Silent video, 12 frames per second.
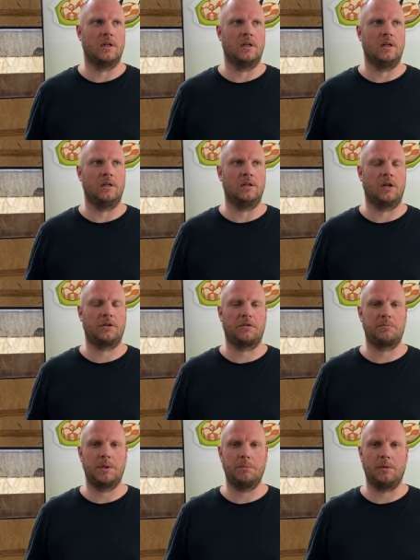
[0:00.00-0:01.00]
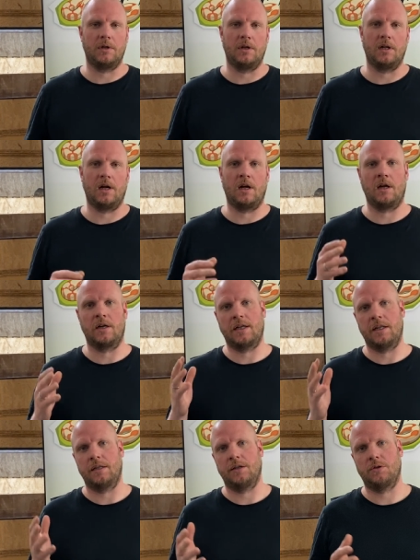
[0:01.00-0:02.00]
a lot of people are
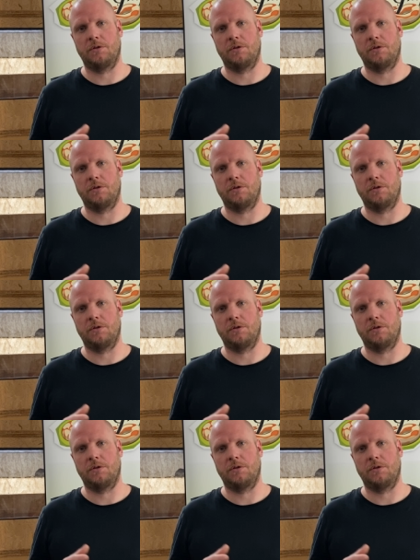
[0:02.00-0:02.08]
getting